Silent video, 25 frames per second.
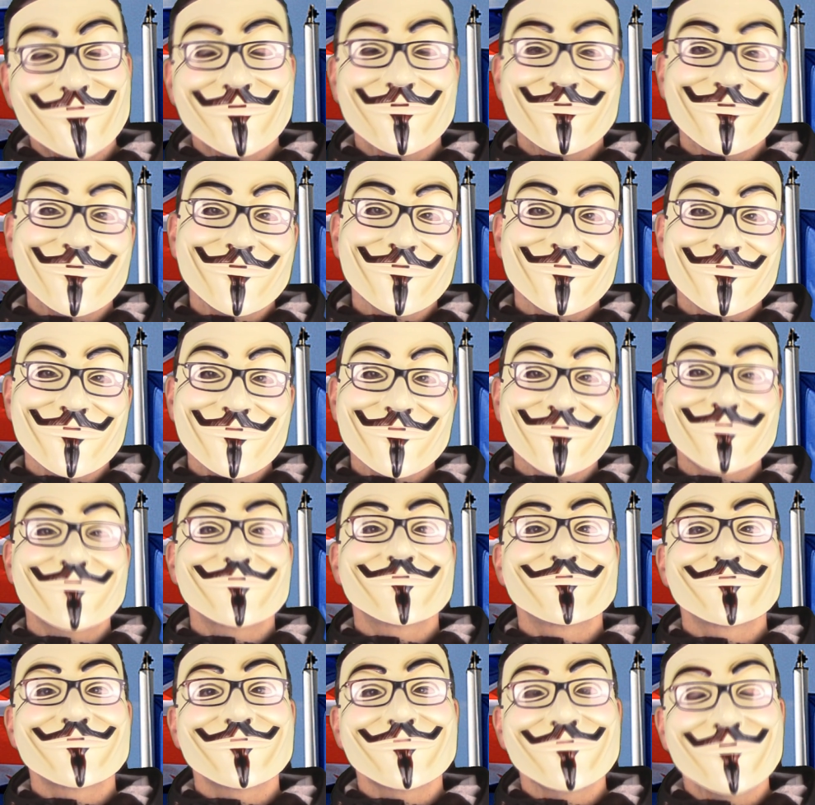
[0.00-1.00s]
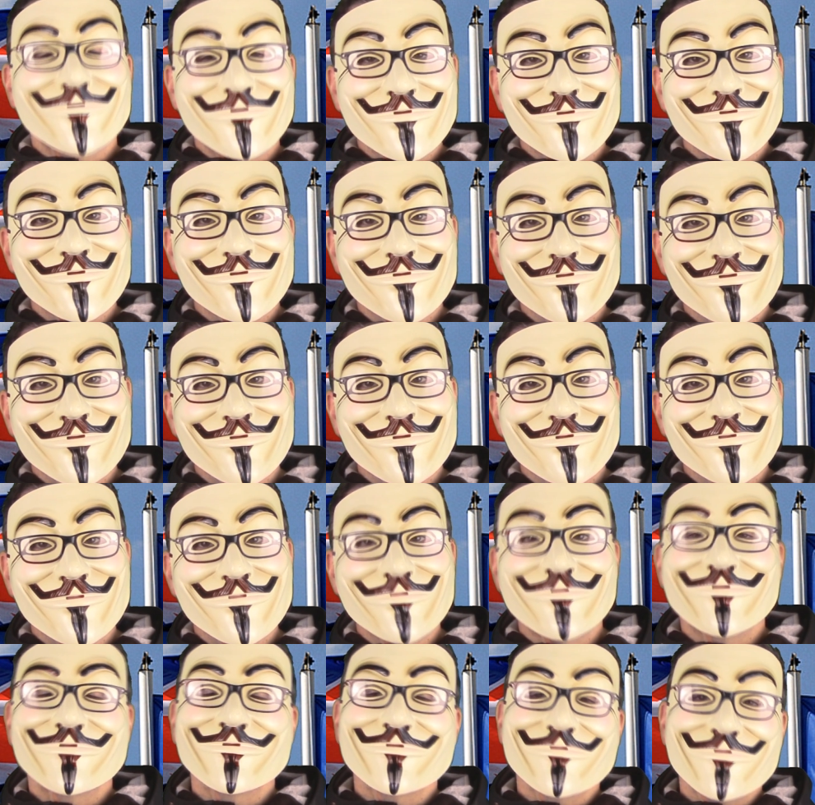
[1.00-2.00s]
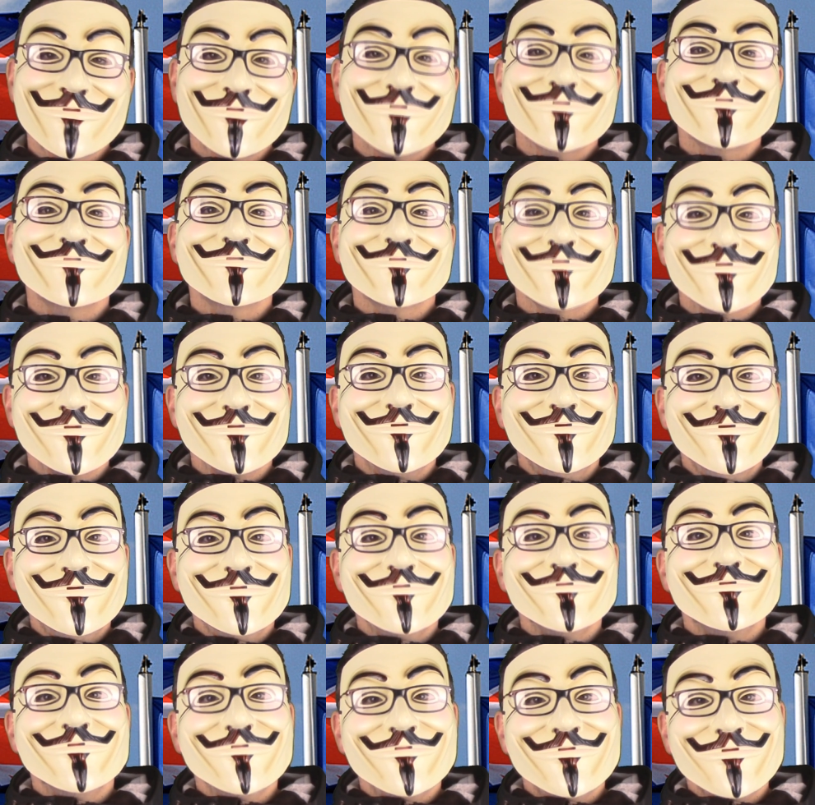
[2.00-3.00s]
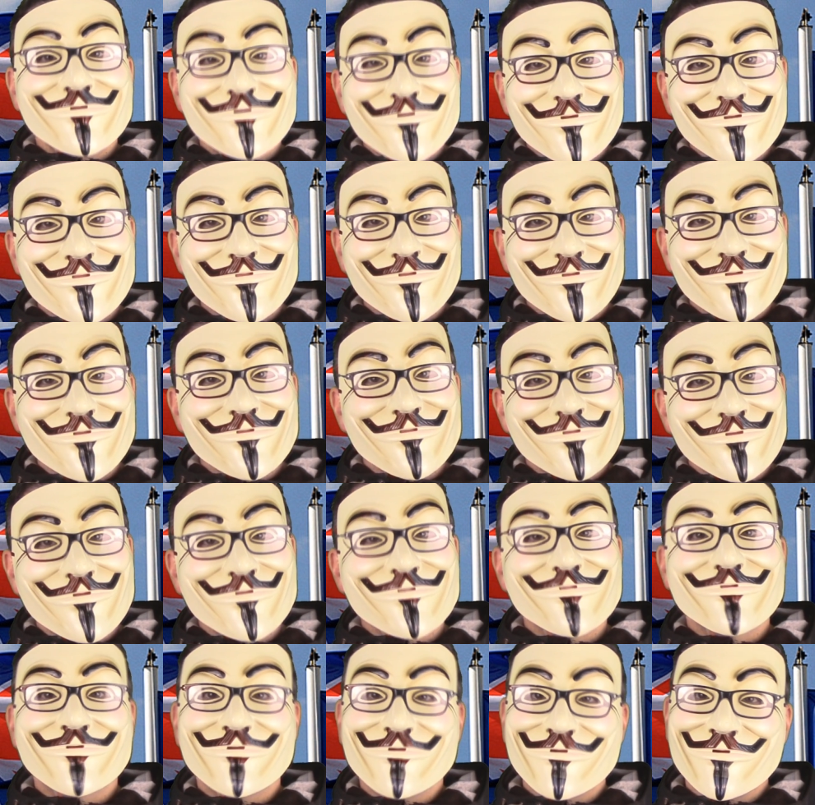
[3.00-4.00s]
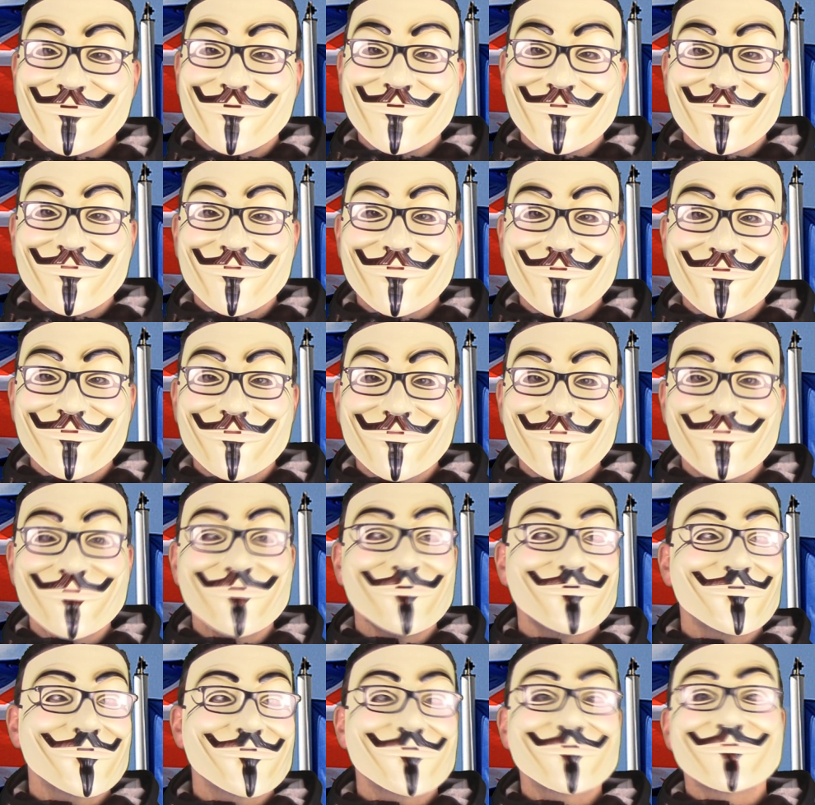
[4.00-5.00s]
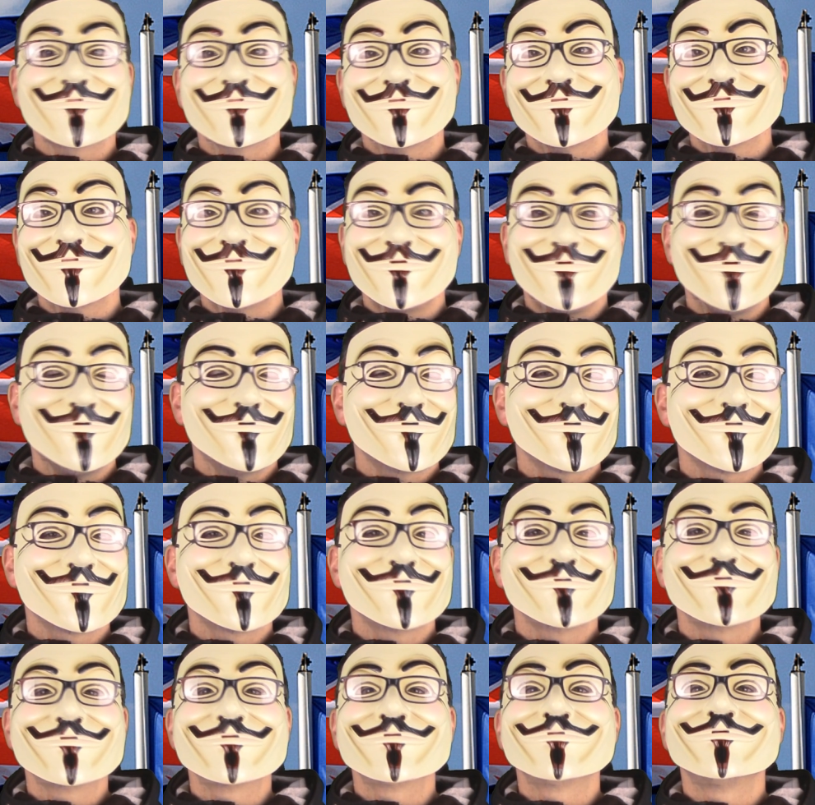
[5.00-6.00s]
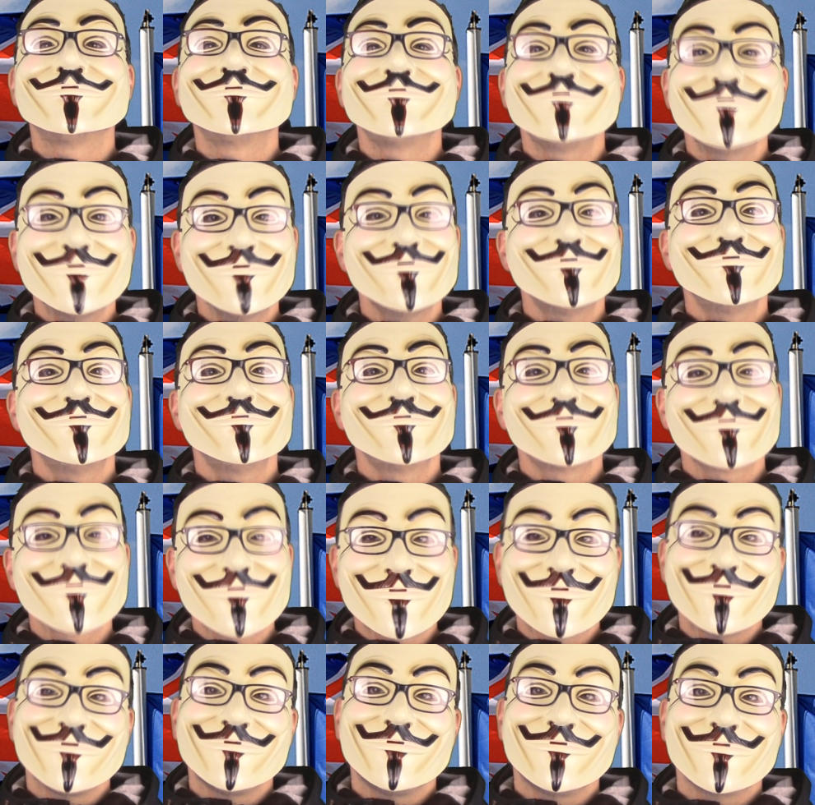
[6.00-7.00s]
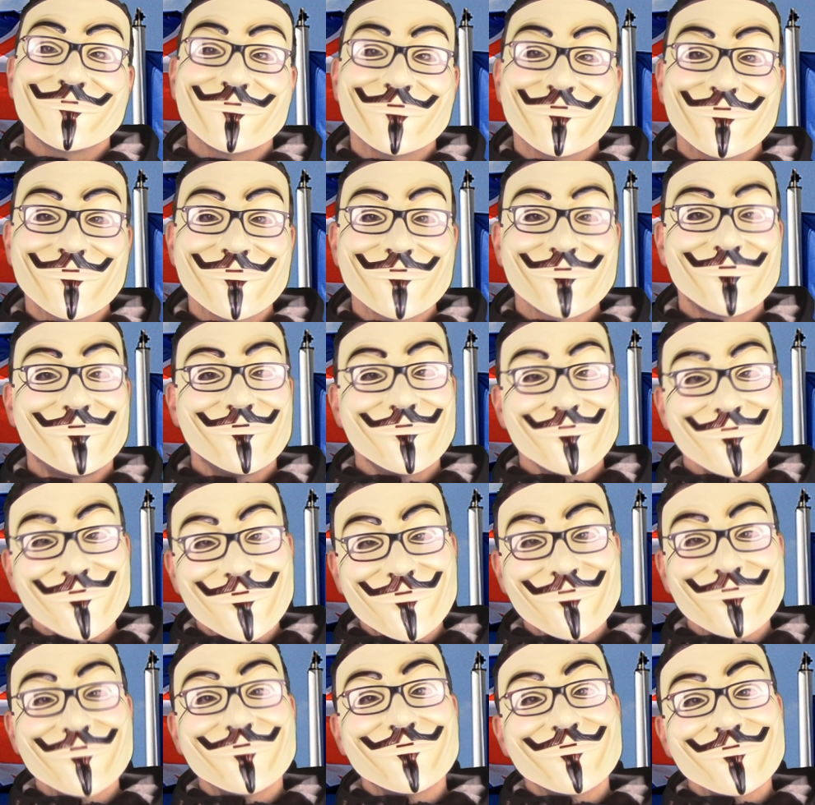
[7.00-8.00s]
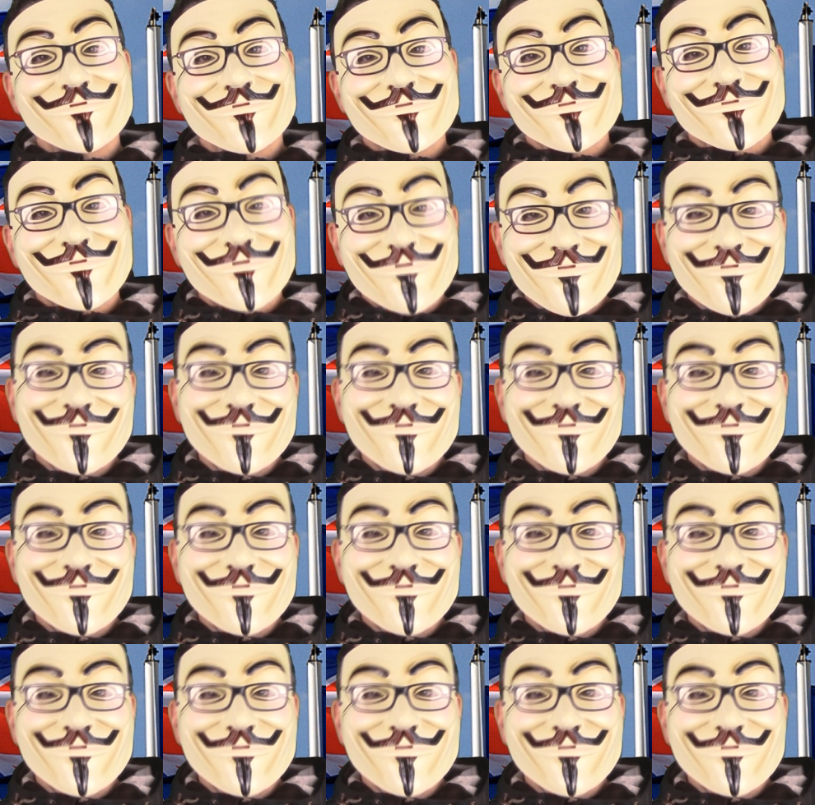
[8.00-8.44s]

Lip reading: That doesn't matter. We need to be part of this massive club. We need to be part of this huge club that decides our